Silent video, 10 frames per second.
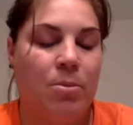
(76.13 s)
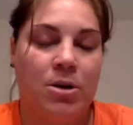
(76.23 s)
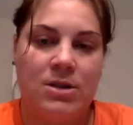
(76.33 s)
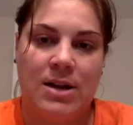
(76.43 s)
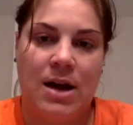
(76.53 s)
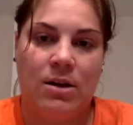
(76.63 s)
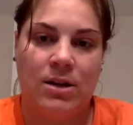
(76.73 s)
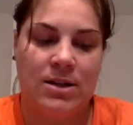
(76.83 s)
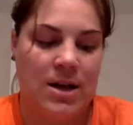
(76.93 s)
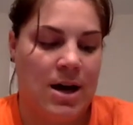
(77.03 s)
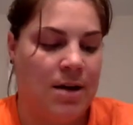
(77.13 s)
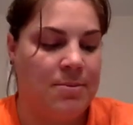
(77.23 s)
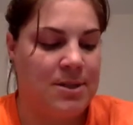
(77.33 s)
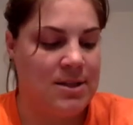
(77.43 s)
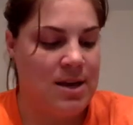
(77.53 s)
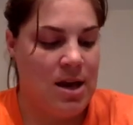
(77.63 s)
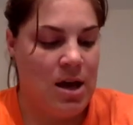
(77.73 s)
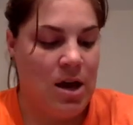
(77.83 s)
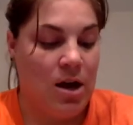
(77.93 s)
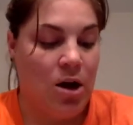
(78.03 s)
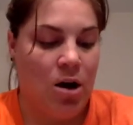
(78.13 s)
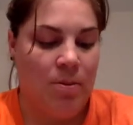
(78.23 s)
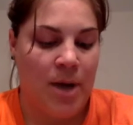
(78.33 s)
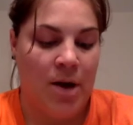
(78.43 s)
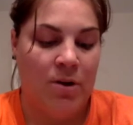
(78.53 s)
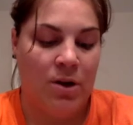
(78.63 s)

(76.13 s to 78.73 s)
personality types, compound